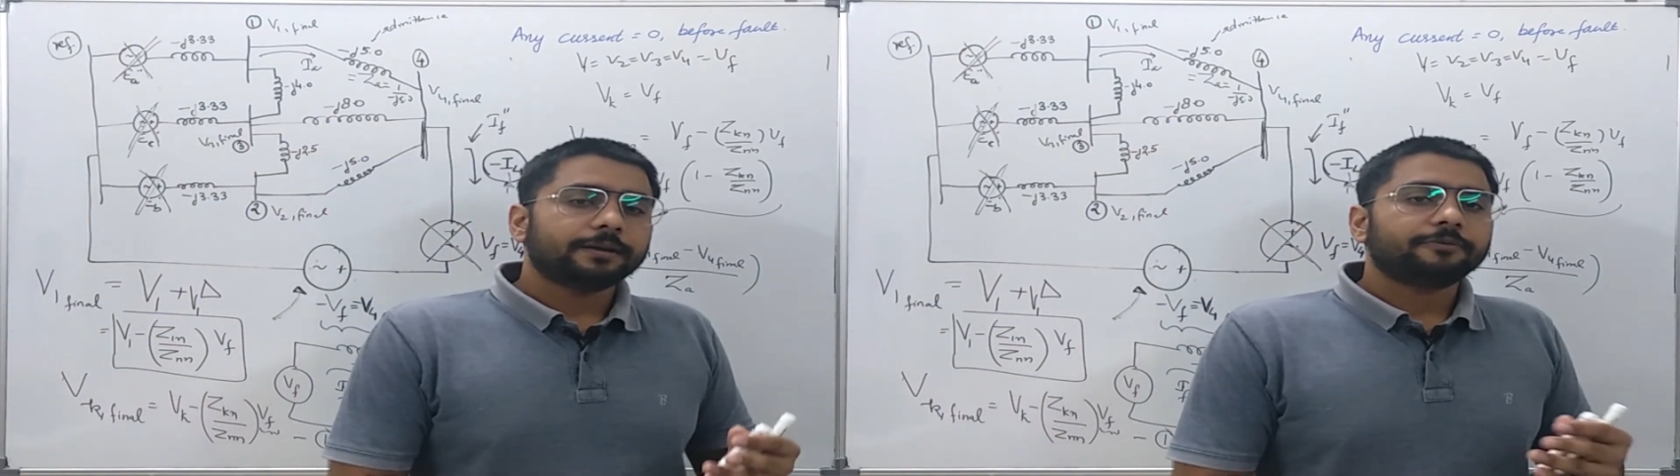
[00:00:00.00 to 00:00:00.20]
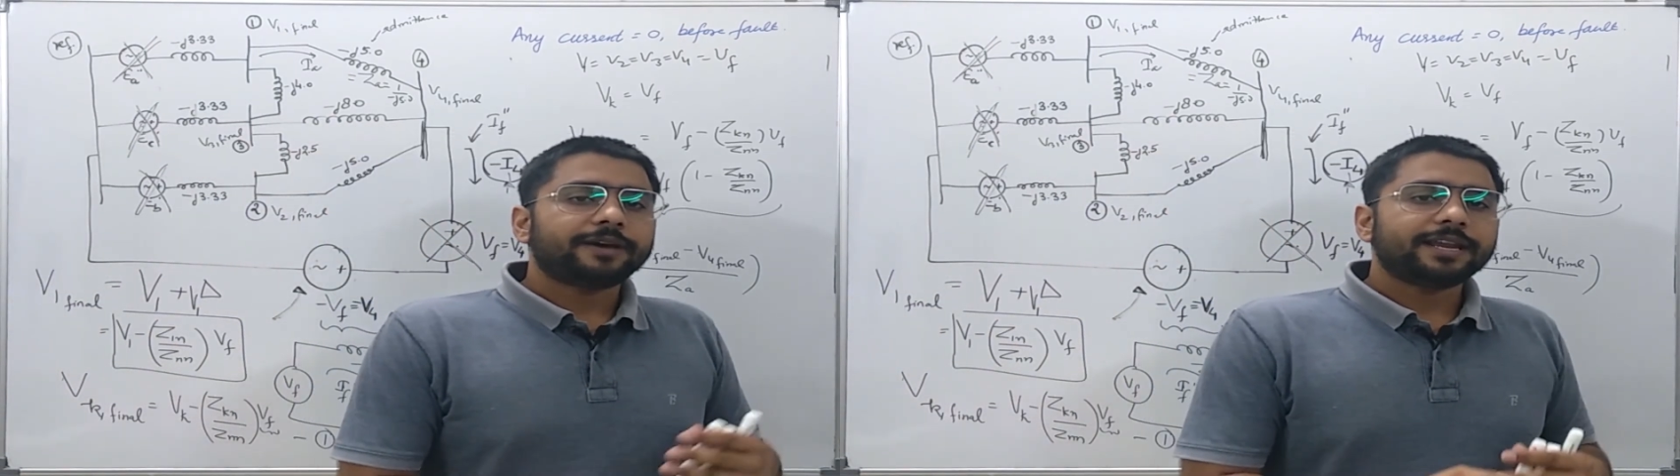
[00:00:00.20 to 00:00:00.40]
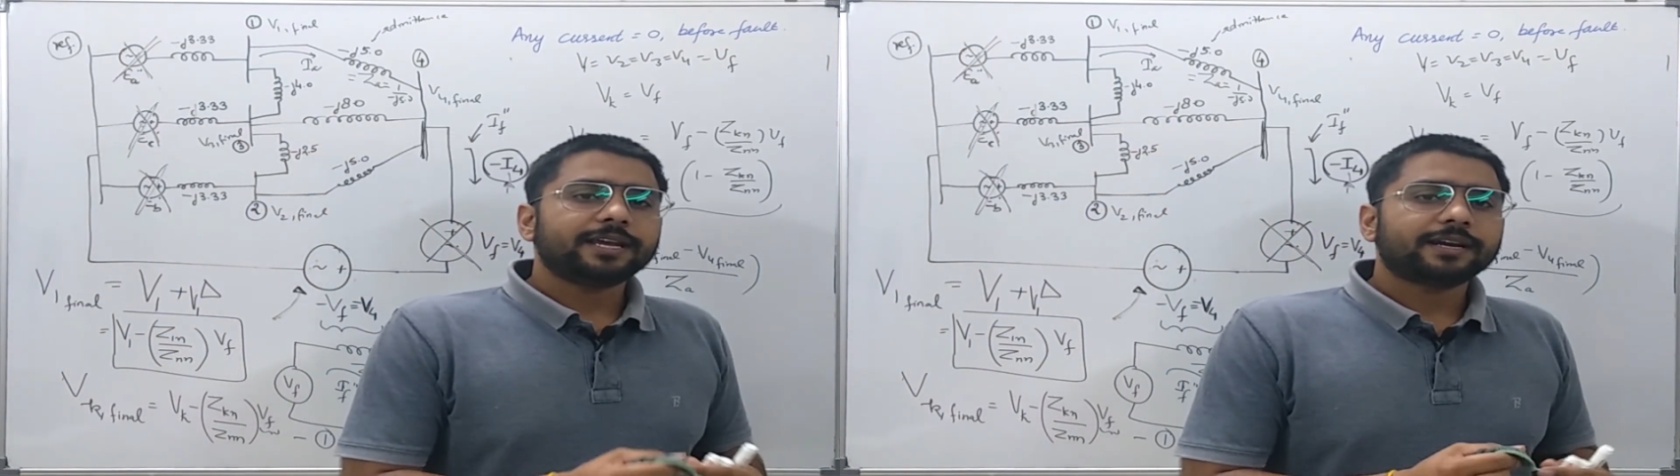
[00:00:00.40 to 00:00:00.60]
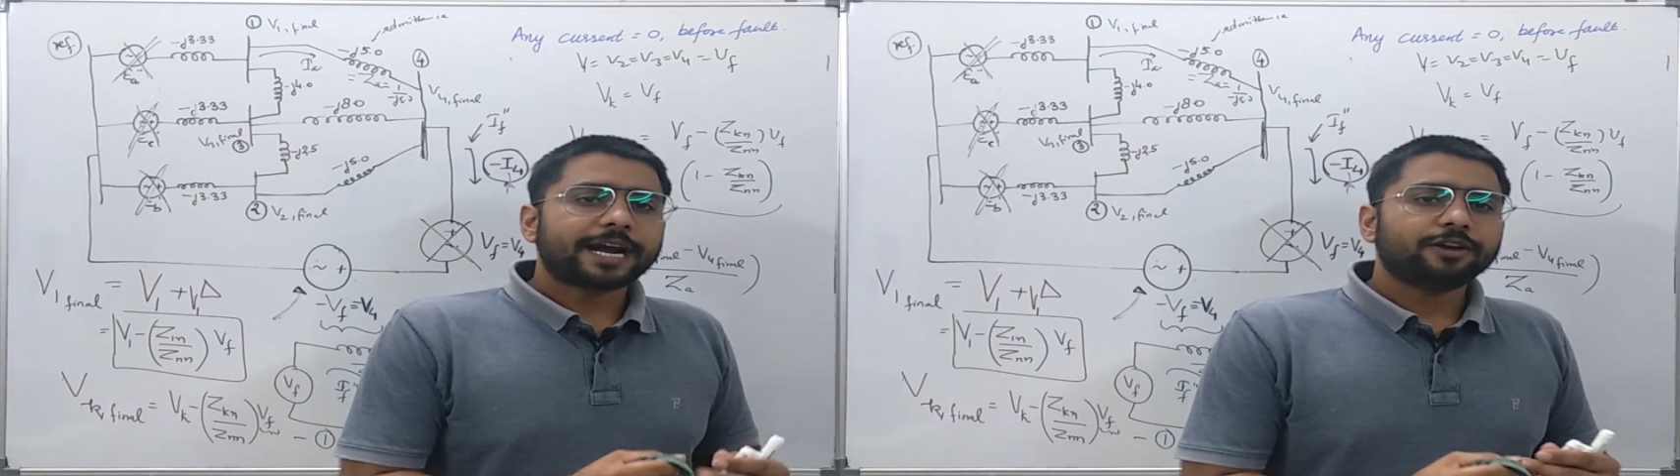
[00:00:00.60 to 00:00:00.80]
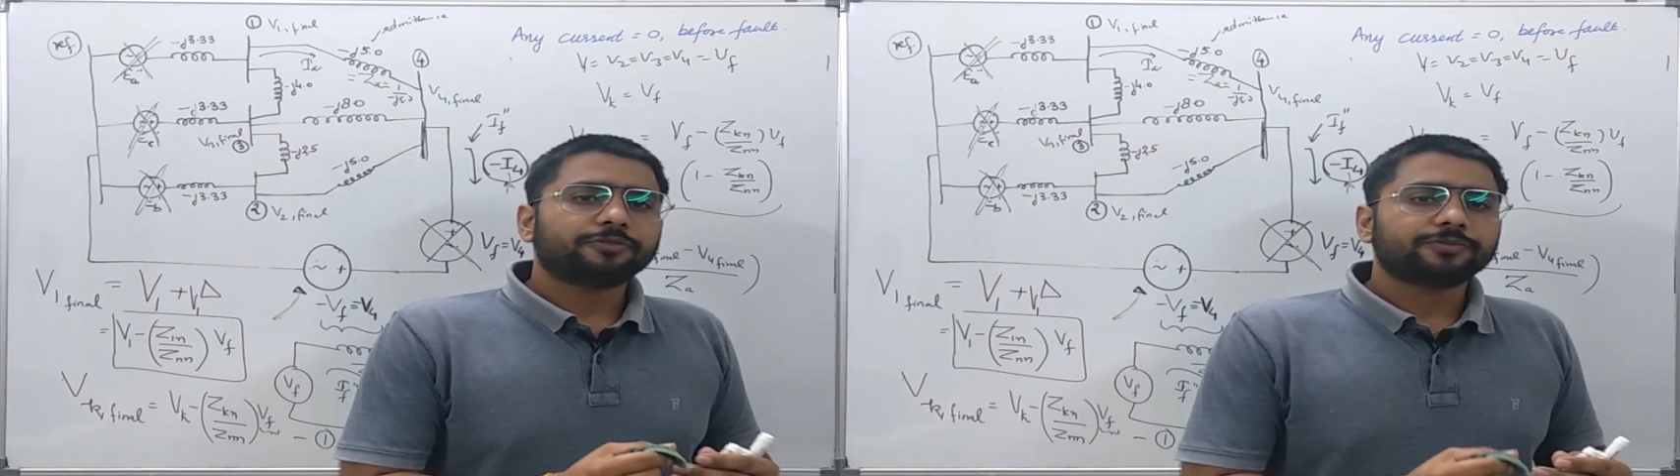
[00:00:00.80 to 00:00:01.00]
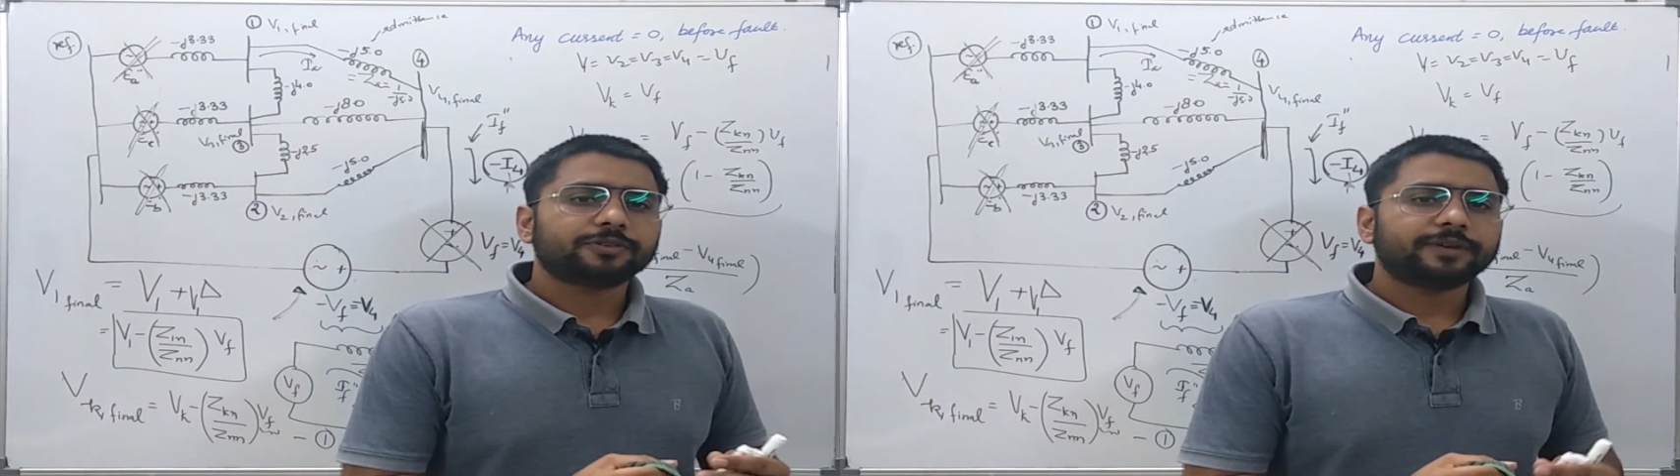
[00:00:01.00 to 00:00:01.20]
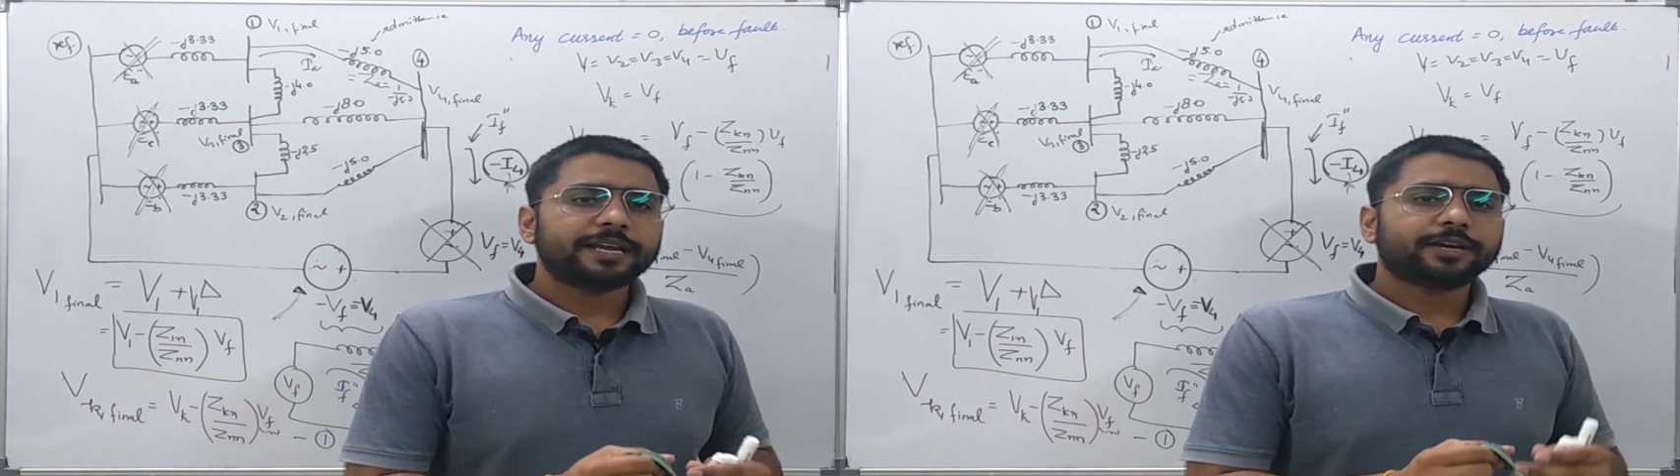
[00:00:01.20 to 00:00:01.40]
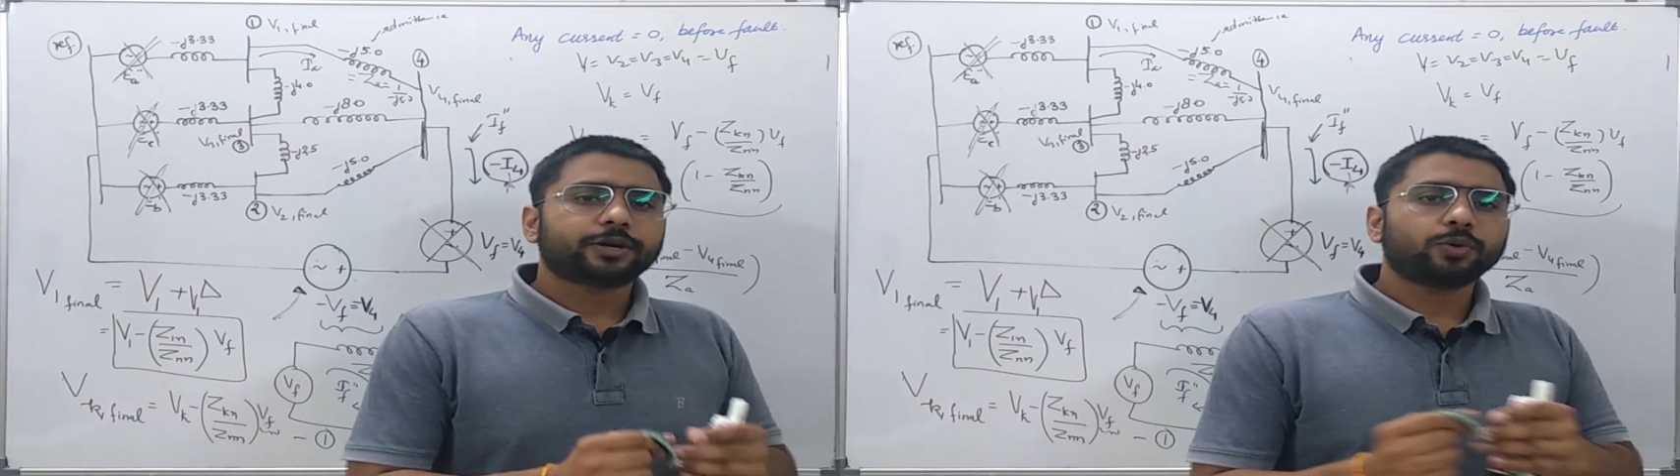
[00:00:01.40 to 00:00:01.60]
very
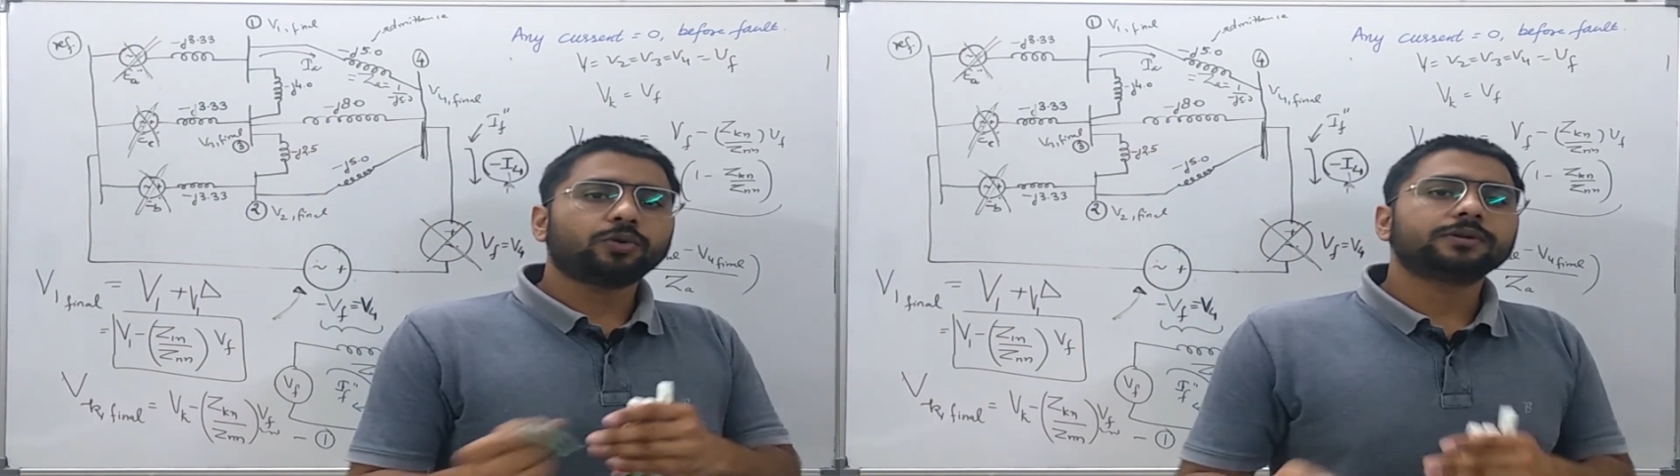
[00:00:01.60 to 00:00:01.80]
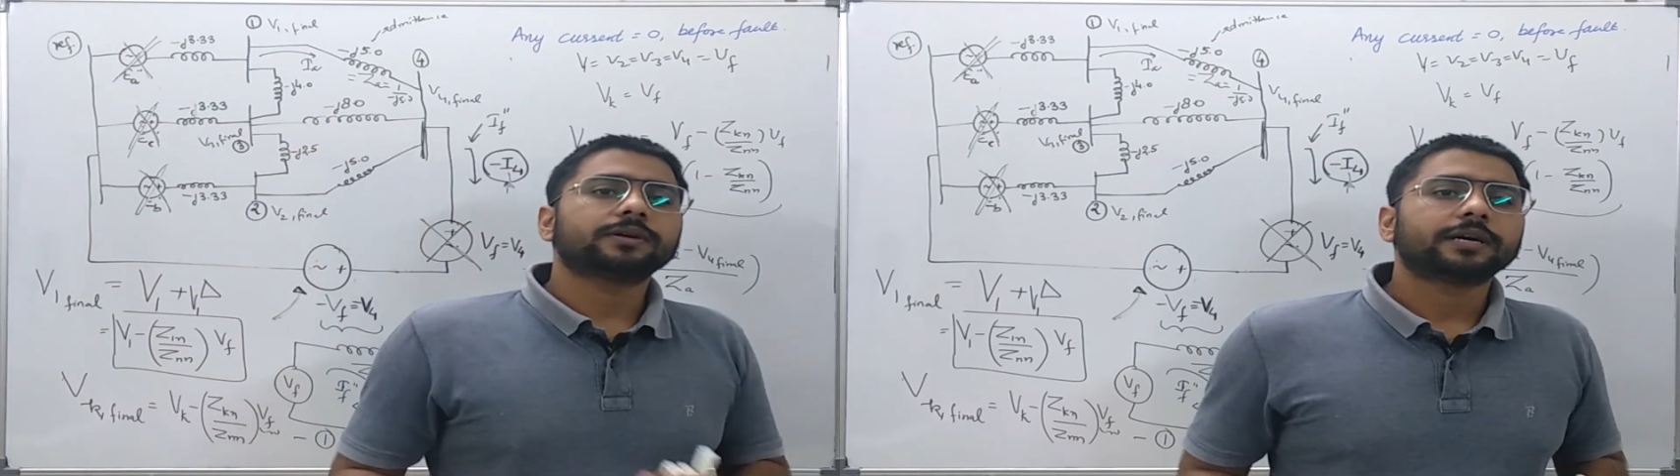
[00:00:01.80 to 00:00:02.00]
crude